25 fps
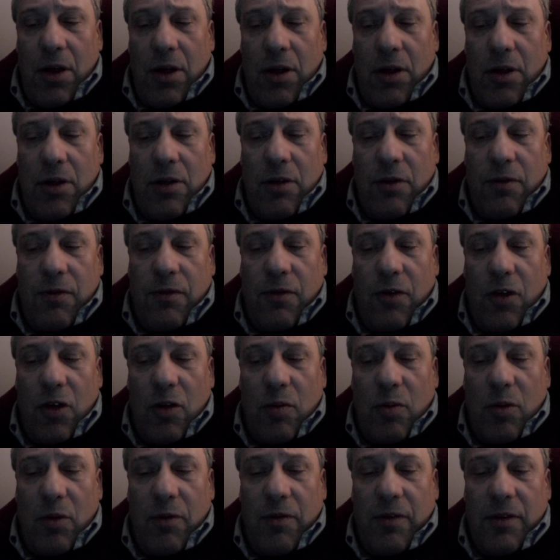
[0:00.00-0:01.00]
in the
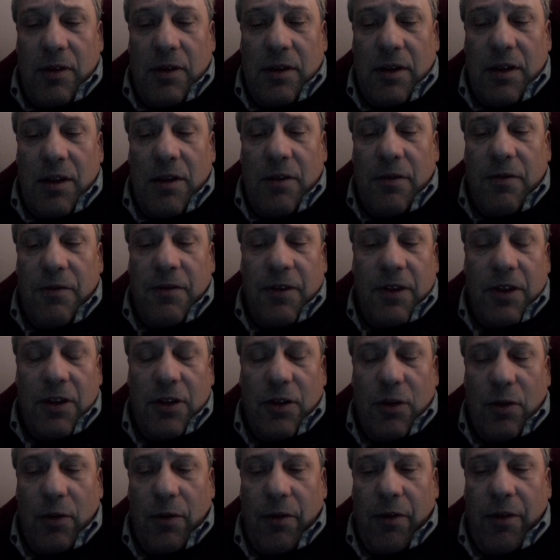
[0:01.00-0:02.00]
form of an
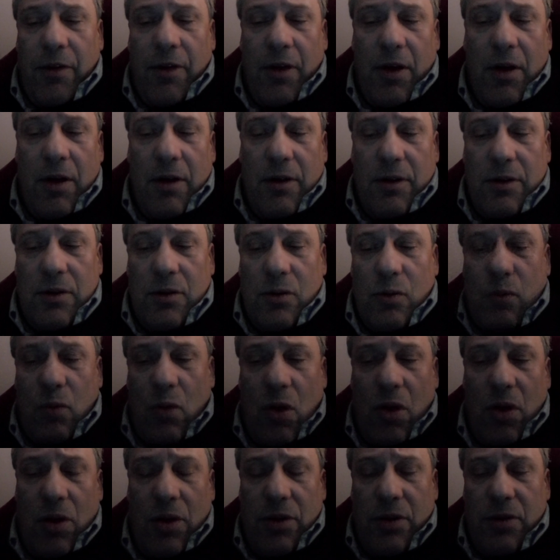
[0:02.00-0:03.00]
infinity of thoughts,
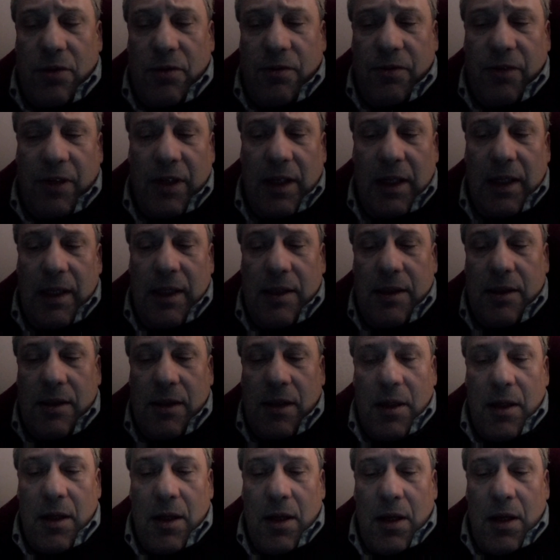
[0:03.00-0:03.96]
words, feelings,